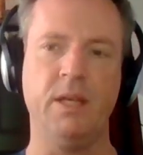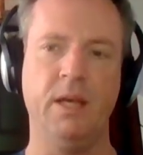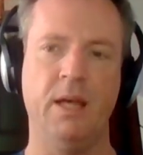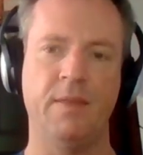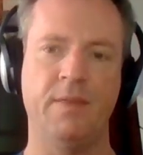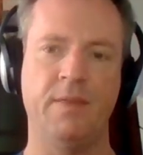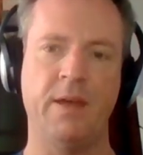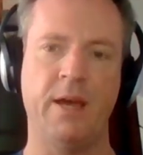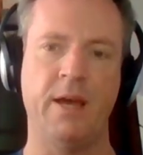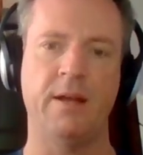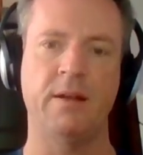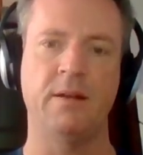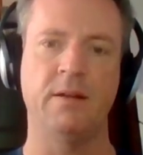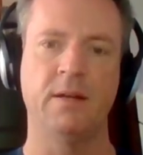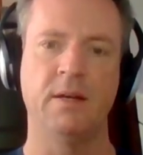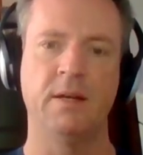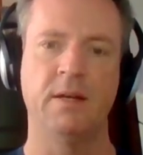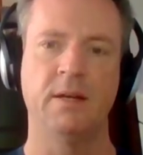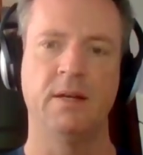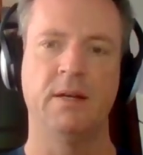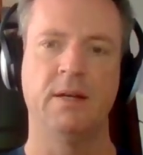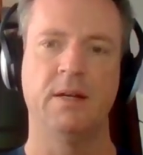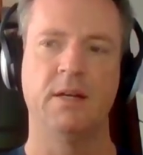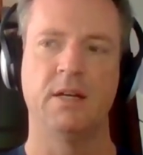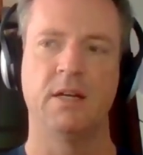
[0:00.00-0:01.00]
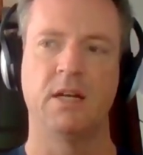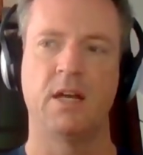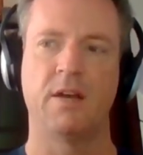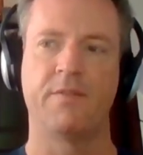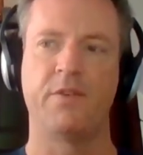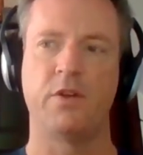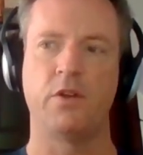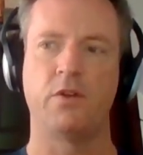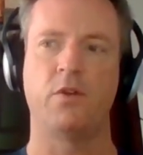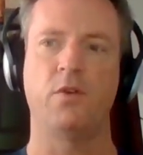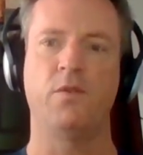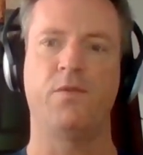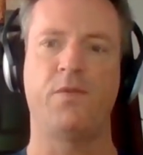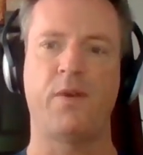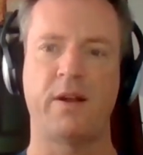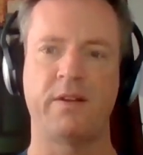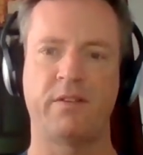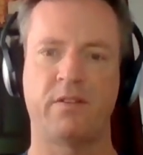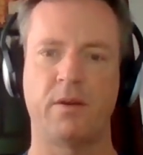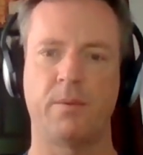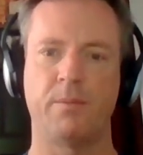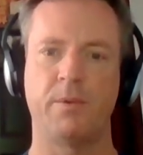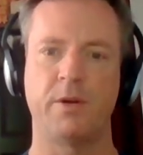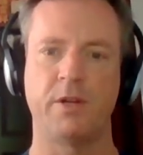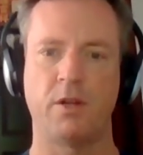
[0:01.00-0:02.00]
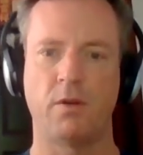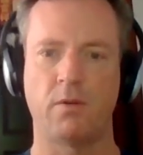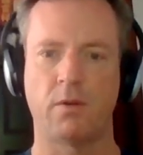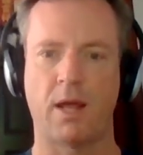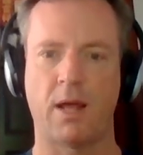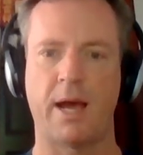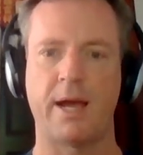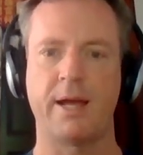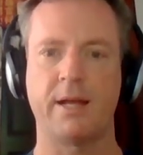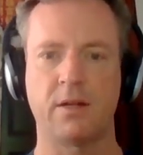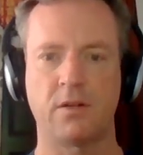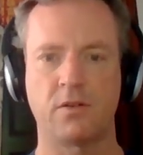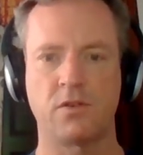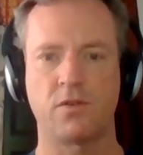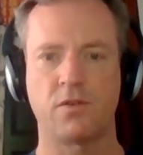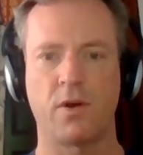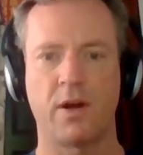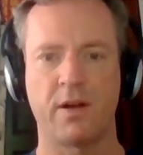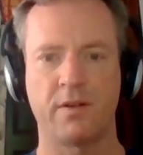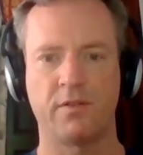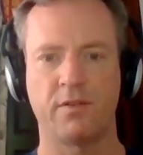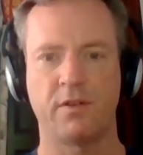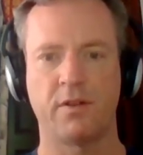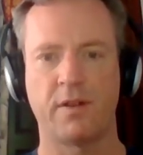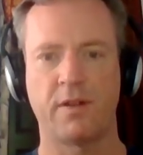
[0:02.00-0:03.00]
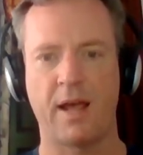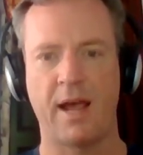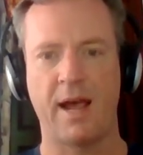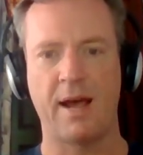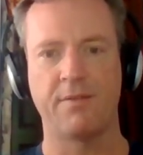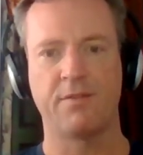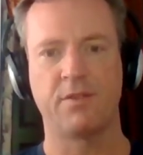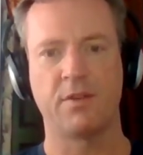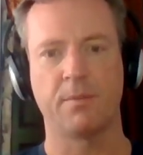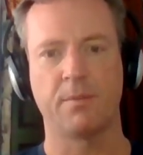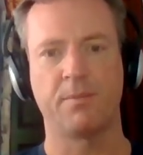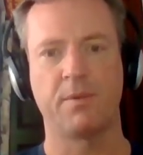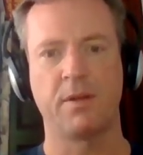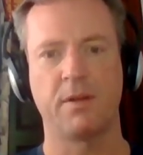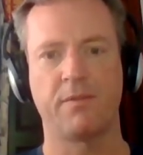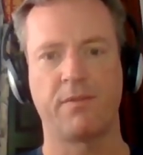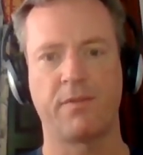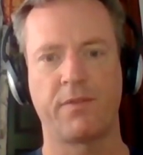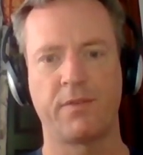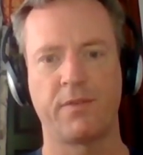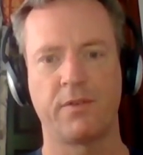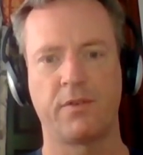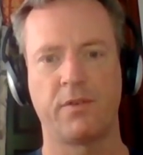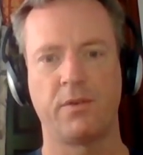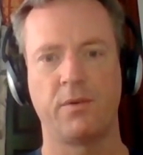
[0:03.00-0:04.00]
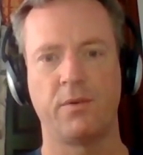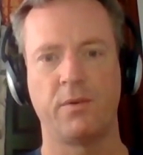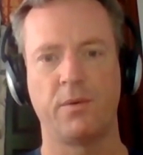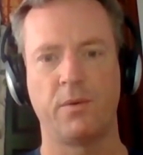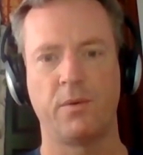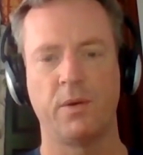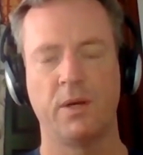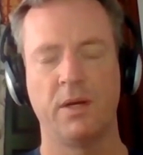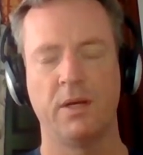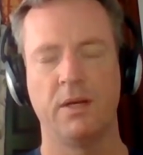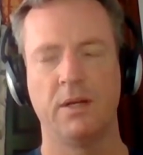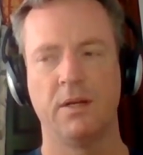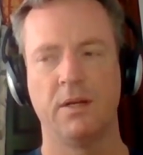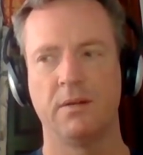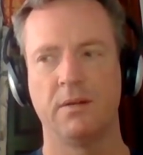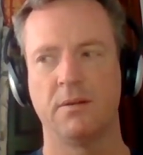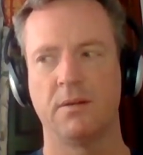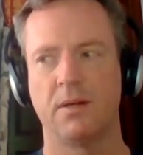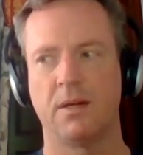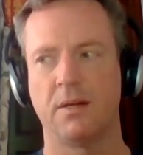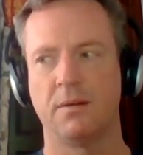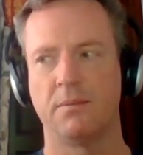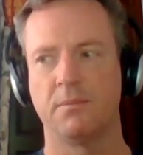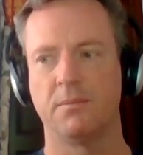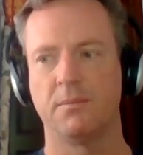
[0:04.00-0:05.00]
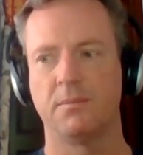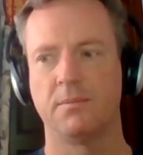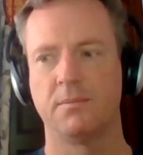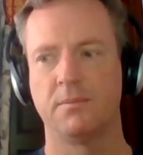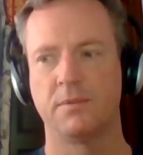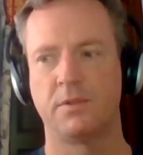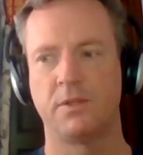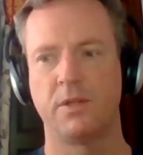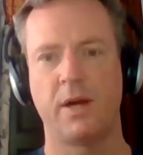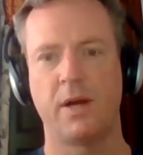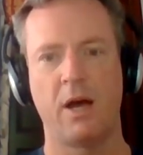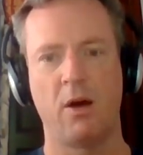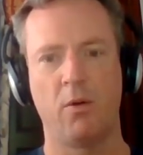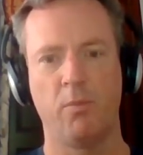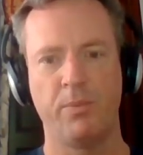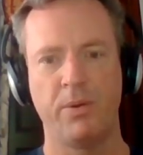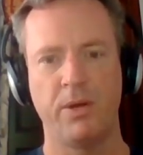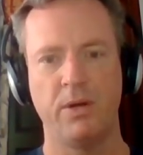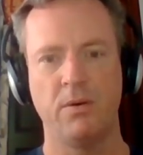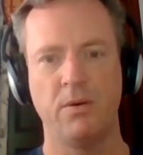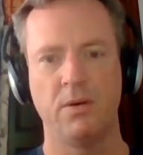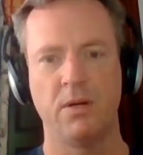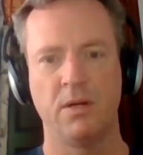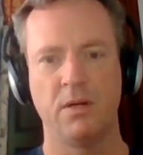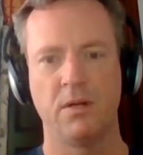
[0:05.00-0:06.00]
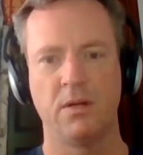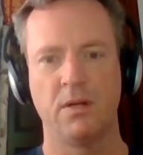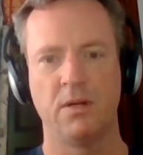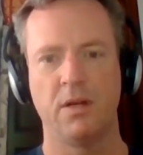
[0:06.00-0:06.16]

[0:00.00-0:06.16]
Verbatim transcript: And then if you do find someone you like, trust, and they have something to um, to help you,